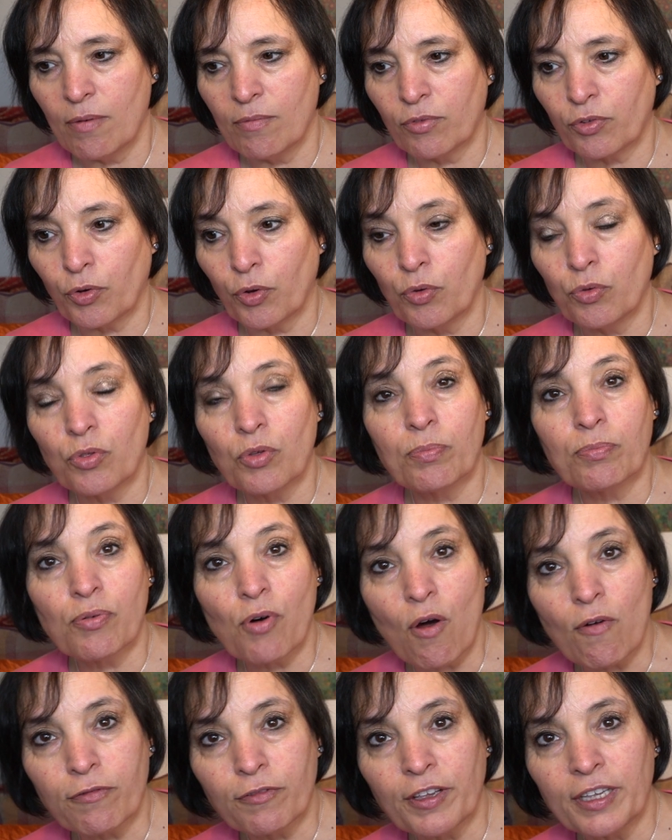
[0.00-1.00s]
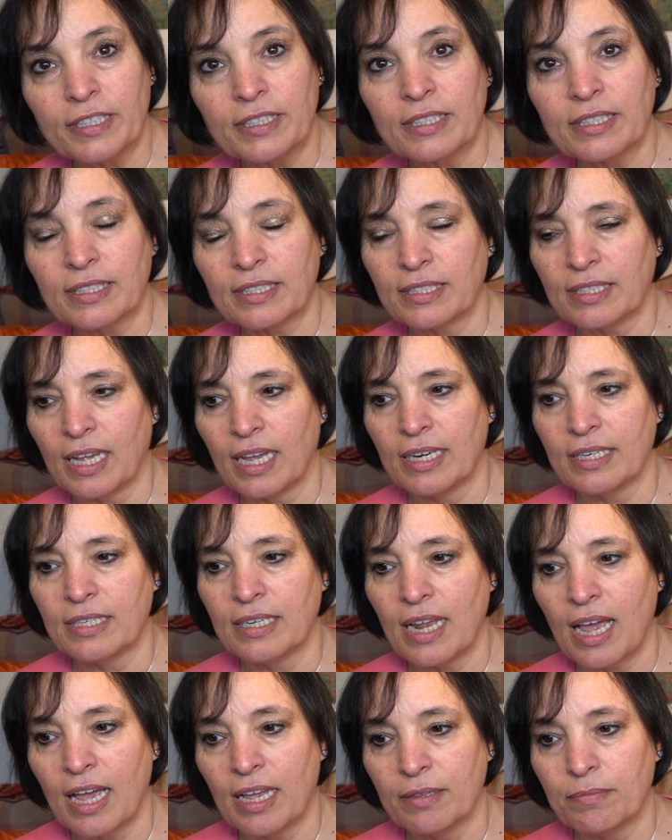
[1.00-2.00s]
through the prophets
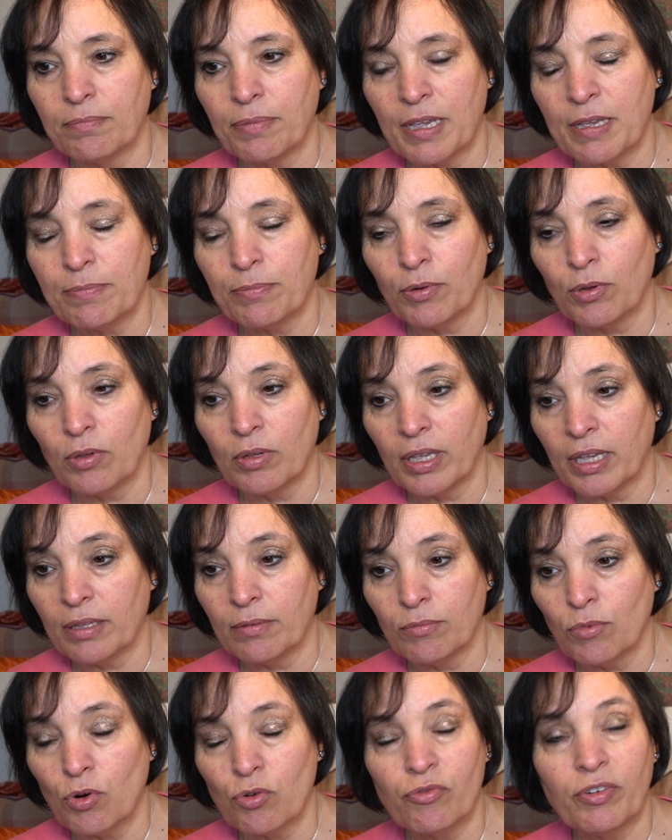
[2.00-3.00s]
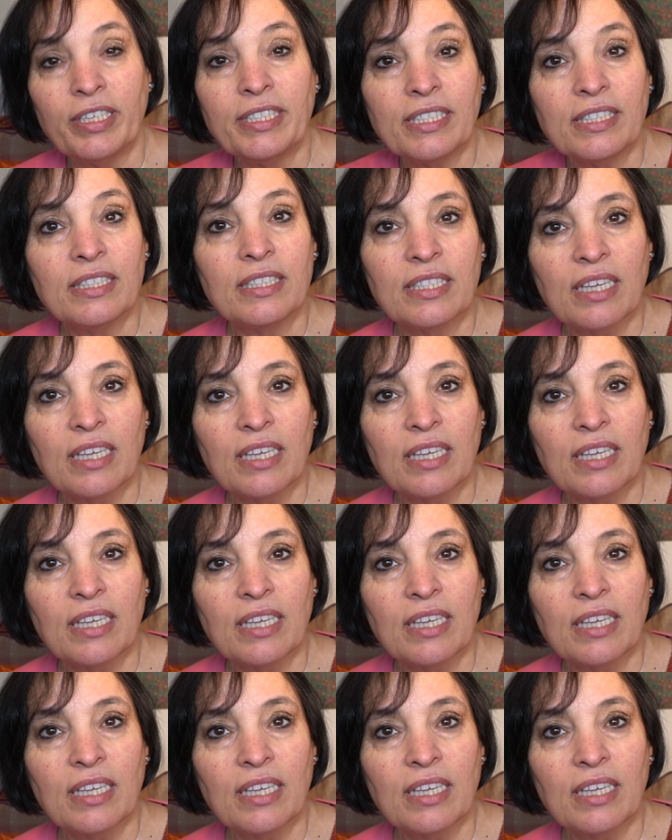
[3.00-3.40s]
and people in more recent